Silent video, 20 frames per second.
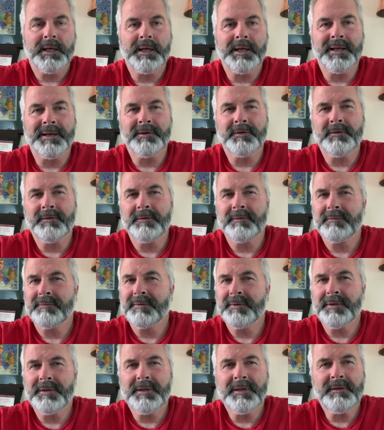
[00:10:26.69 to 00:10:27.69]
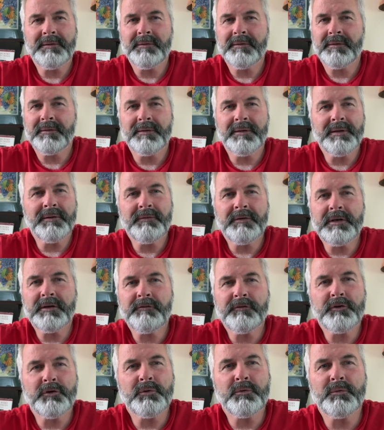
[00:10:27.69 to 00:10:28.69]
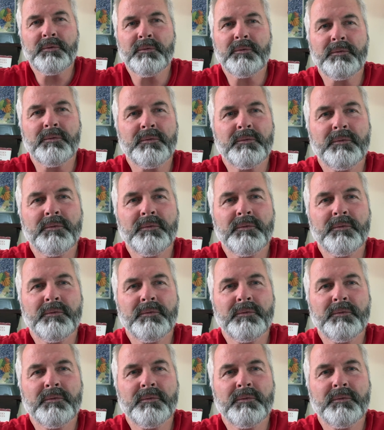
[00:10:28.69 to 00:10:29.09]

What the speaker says: And even if you